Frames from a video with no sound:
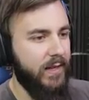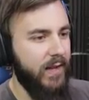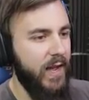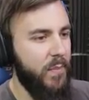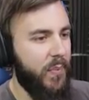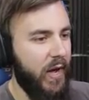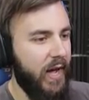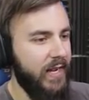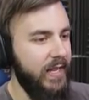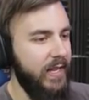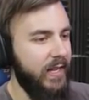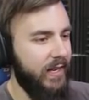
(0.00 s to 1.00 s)
Hey,
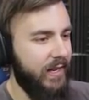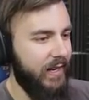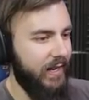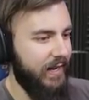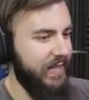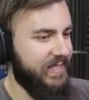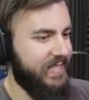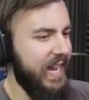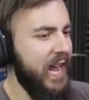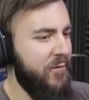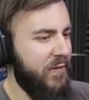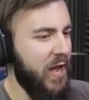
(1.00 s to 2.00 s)
buddy. Let's
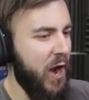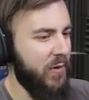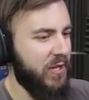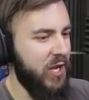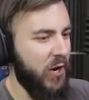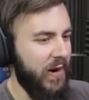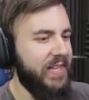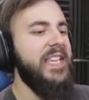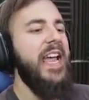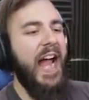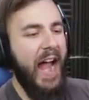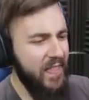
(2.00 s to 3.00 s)
save the Doedicurus
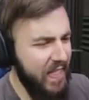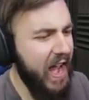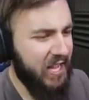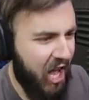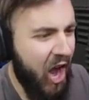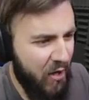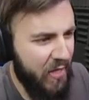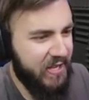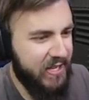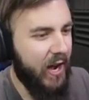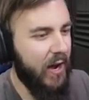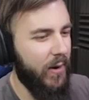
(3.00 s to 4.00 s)
and then kill
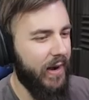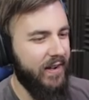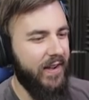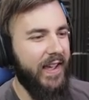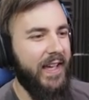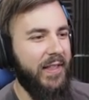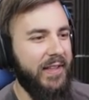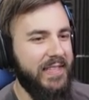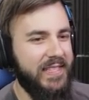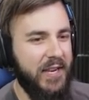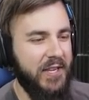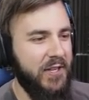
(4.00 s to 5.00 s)
the... Oh, I don't know how long
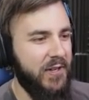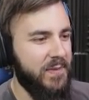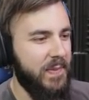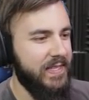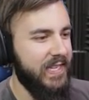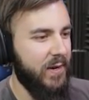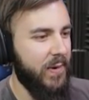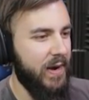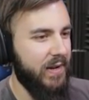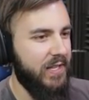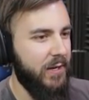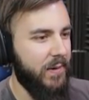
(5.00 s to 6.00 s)
this Doedicurus might take a while
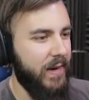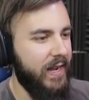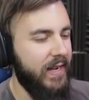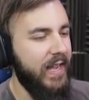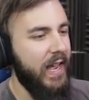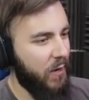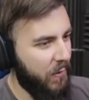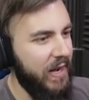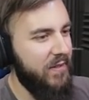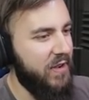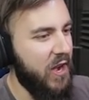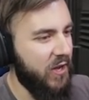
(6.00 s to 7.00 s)
to kill, right? We'll
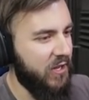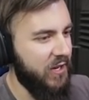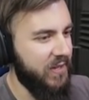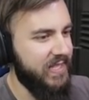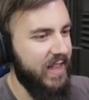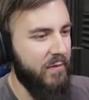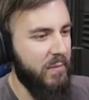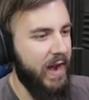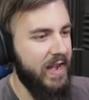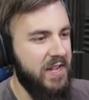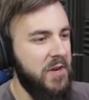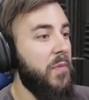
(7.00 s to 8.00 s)
leave the Doedicurus, never
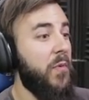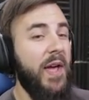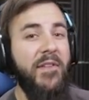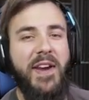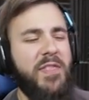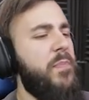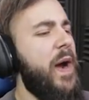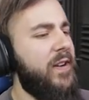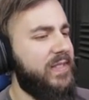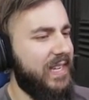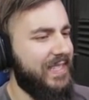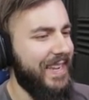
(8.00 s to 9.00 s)
mind Timber. We have another
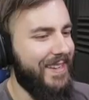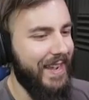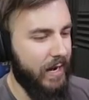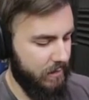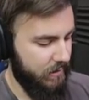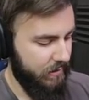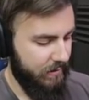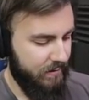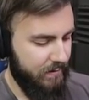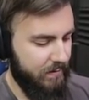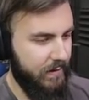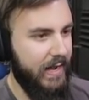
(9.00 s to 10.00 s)
parasite to take out.
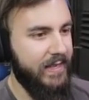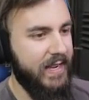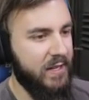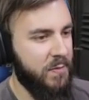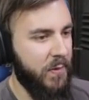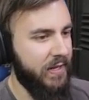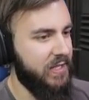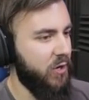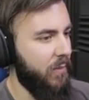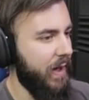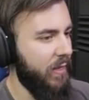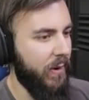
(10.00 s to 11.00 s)
How's our experience
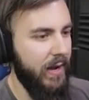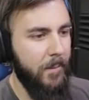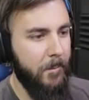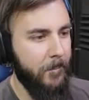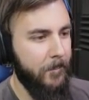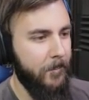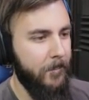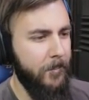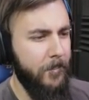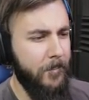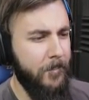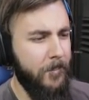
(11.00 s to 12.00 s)
doing, by the way?
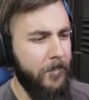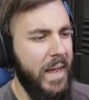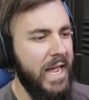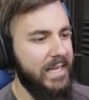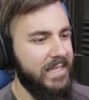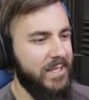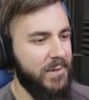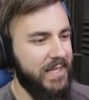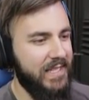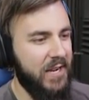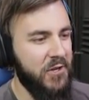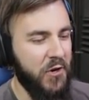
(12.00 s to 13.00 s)
Still
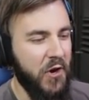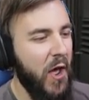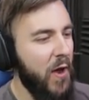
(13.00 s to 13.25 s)
600.